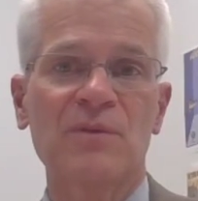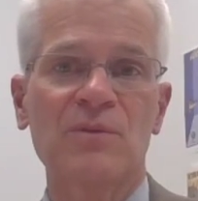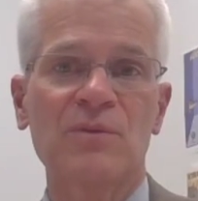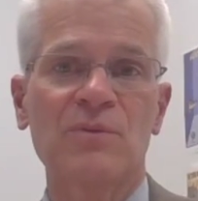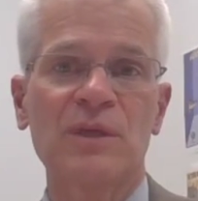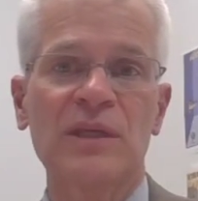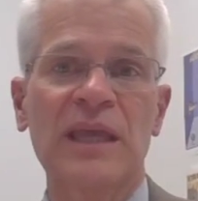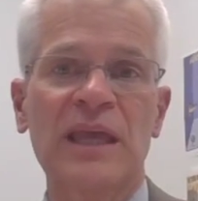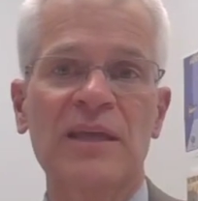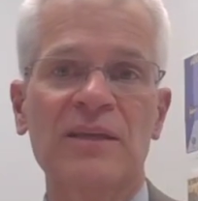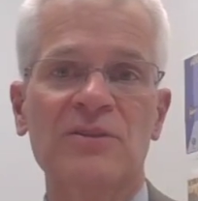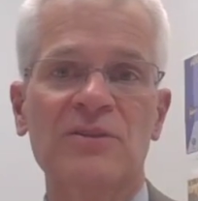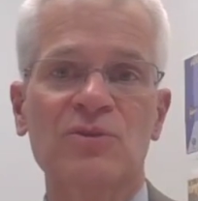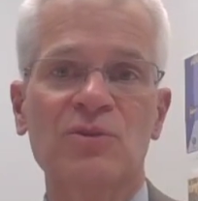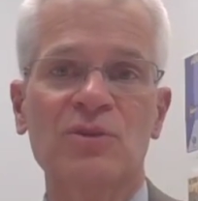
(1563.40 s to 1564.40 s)
we can't
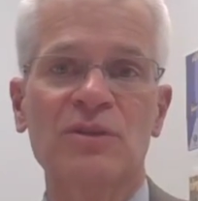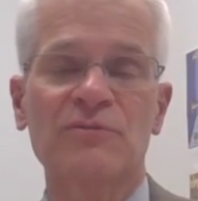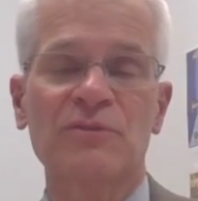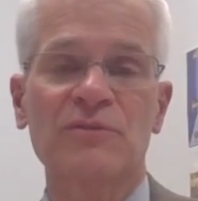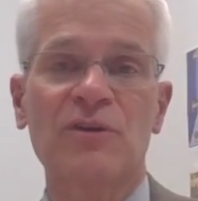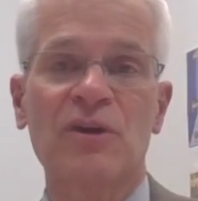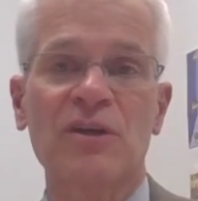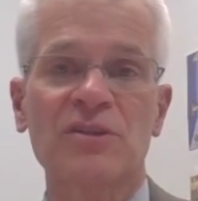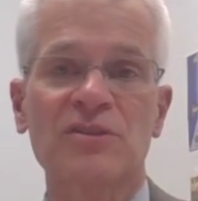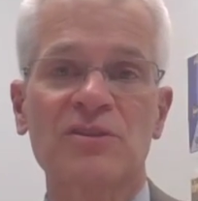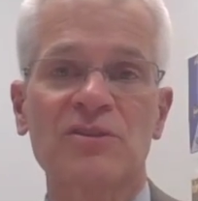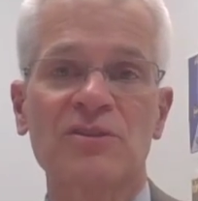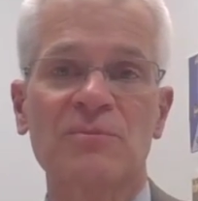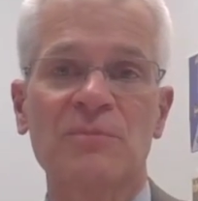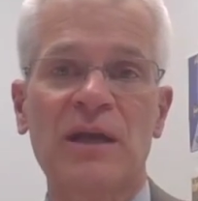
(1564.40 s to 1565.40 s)
control it if we've lost
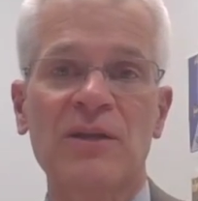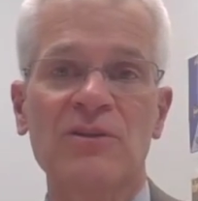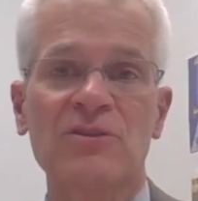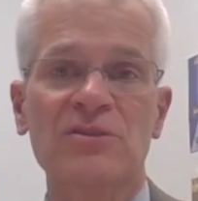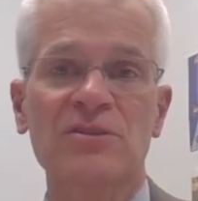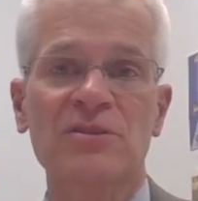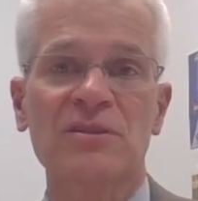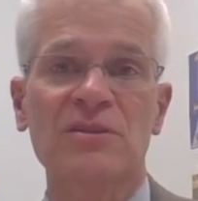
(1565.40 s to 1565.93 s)
our democracy.